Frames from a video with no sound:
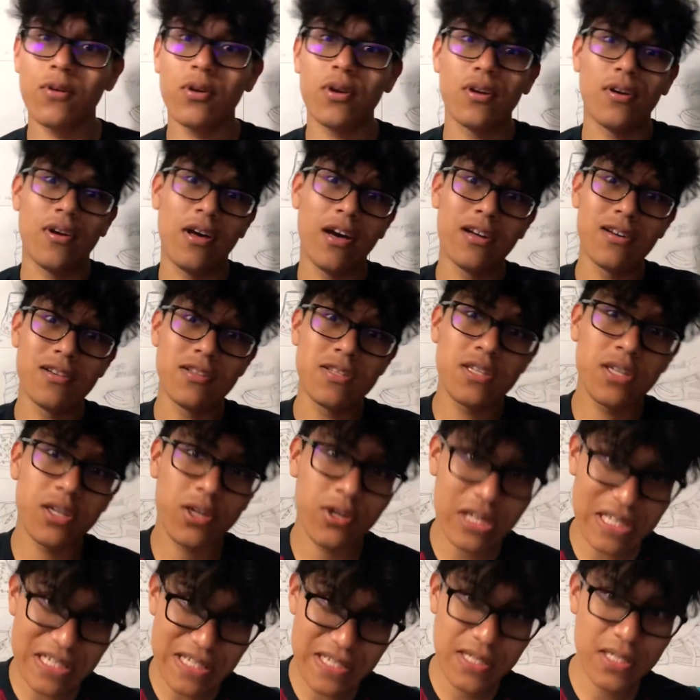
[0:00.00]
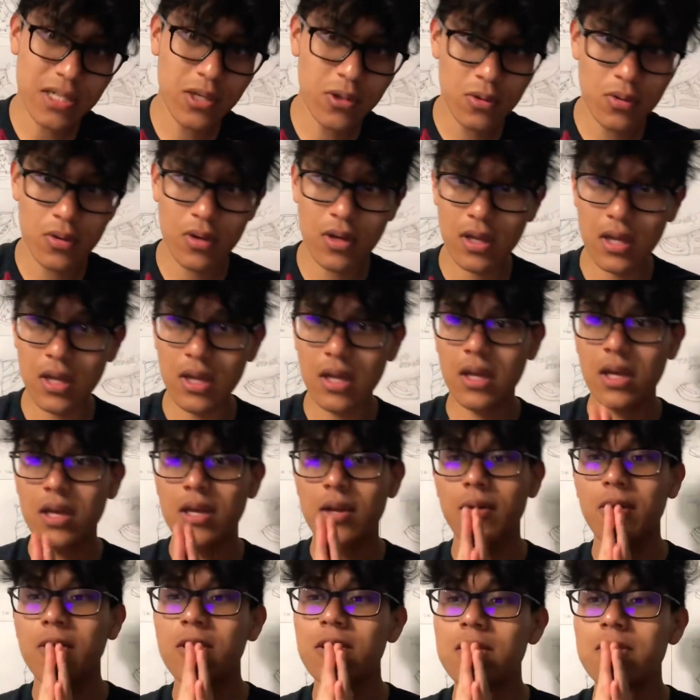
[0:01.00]
real, on a serious note,
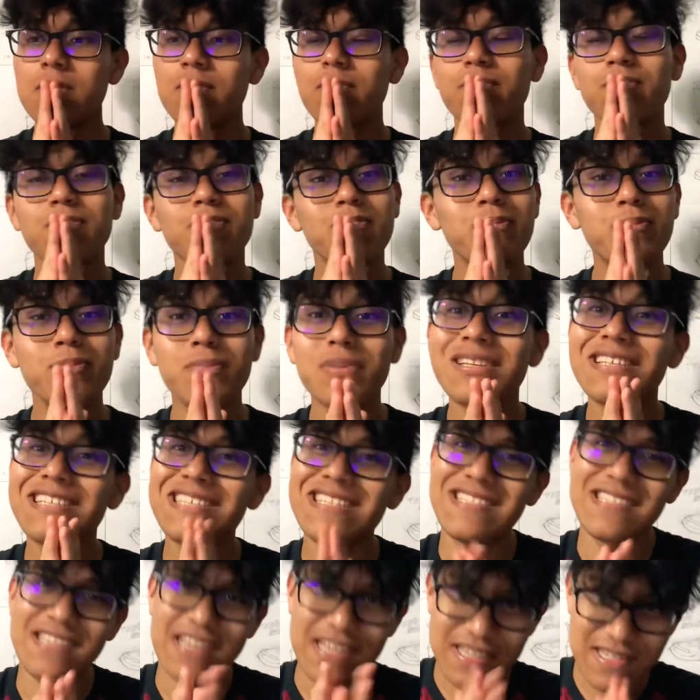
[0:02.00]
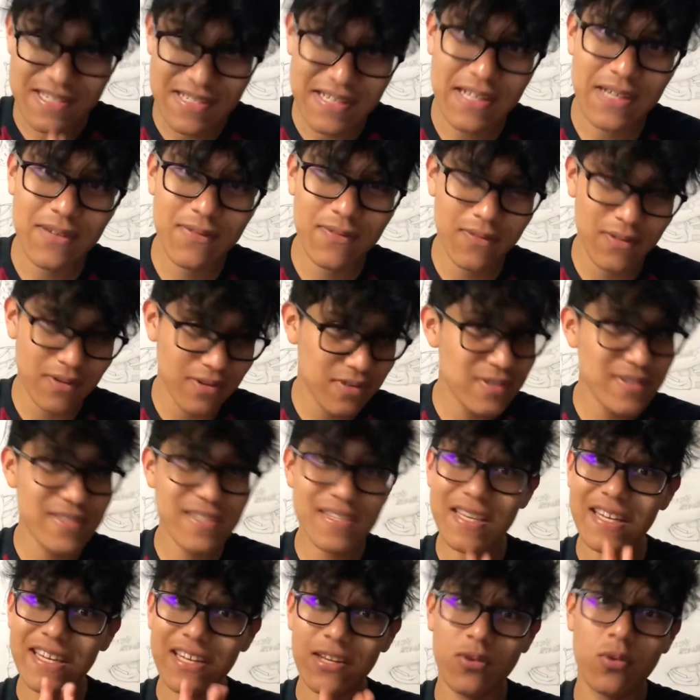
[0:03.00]
please stay safe,
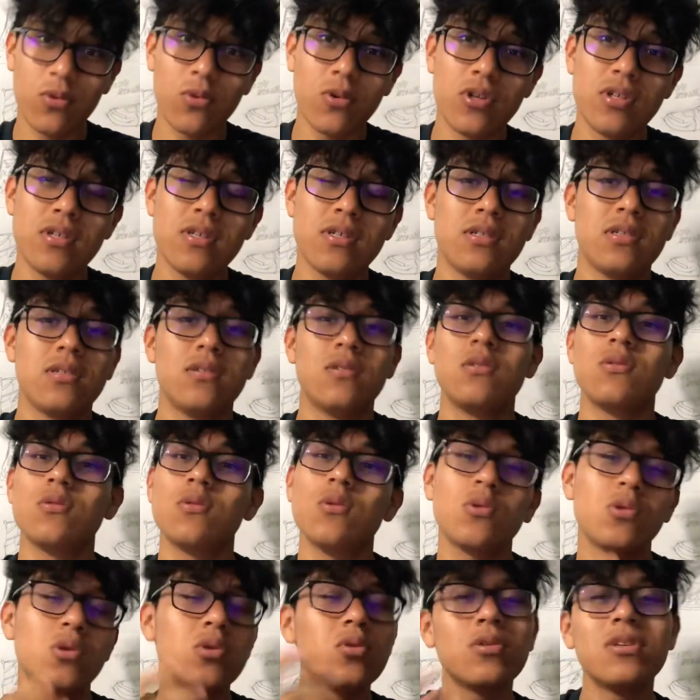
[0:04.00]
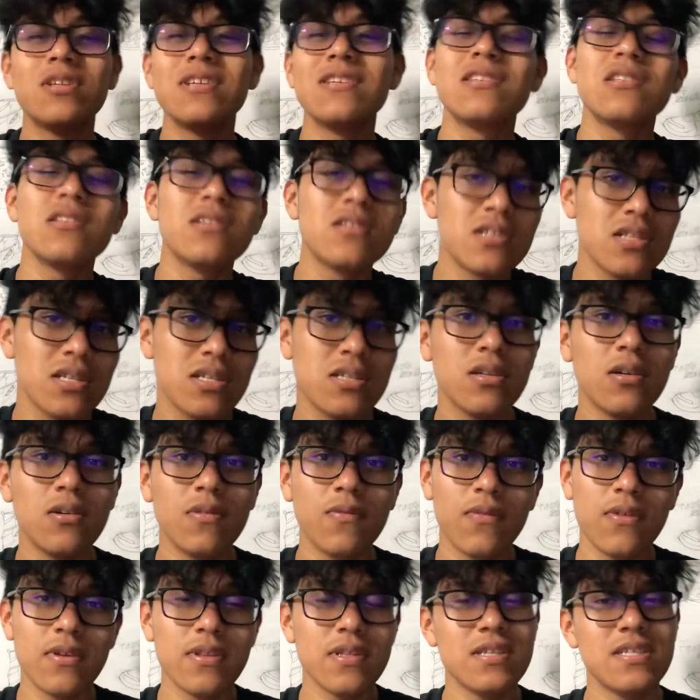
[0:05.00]
stay indoors, social distance yourself
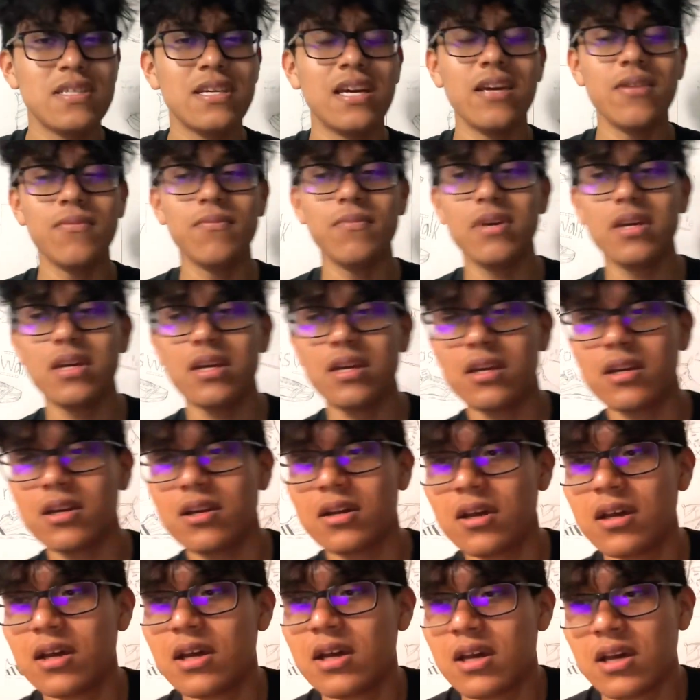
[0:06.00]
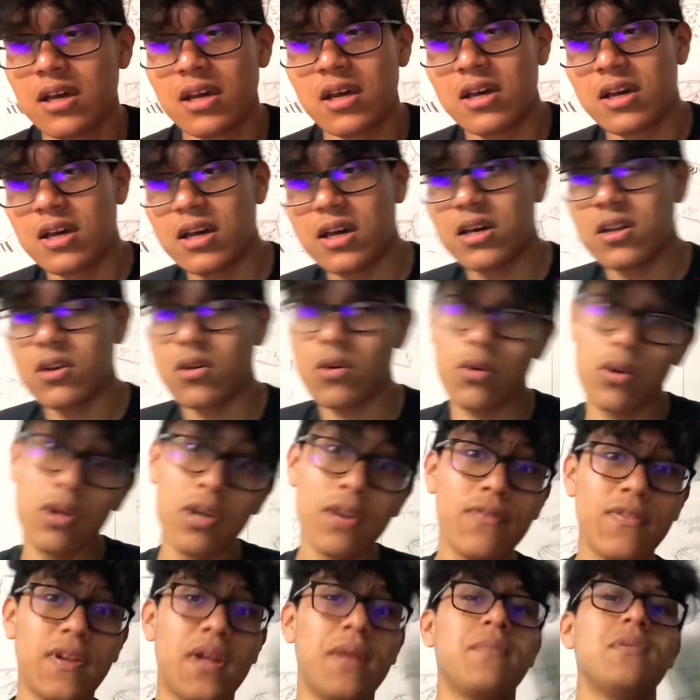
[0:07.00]
for the time being. I know your
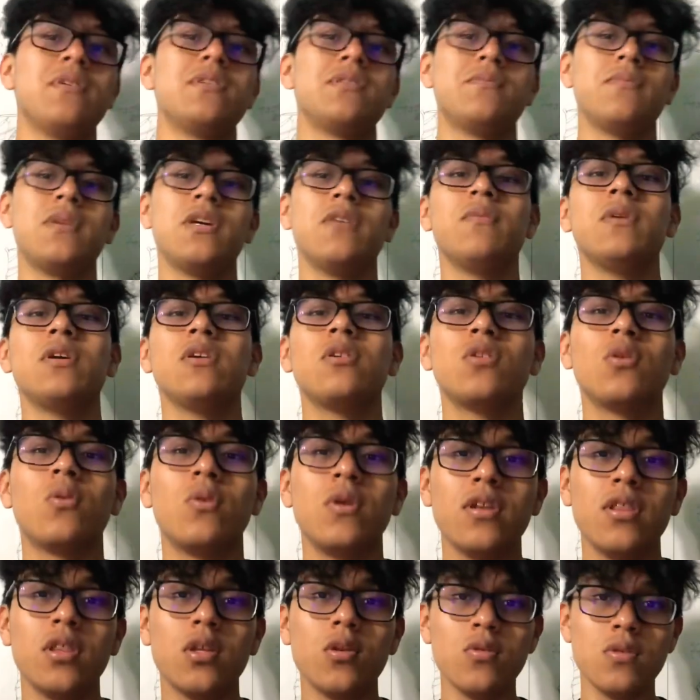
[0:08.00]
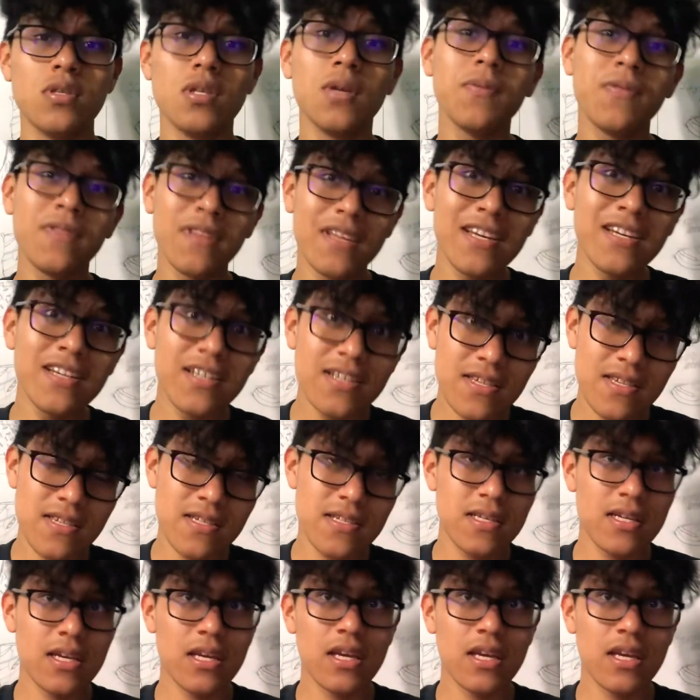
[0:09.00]
families may be going through some things,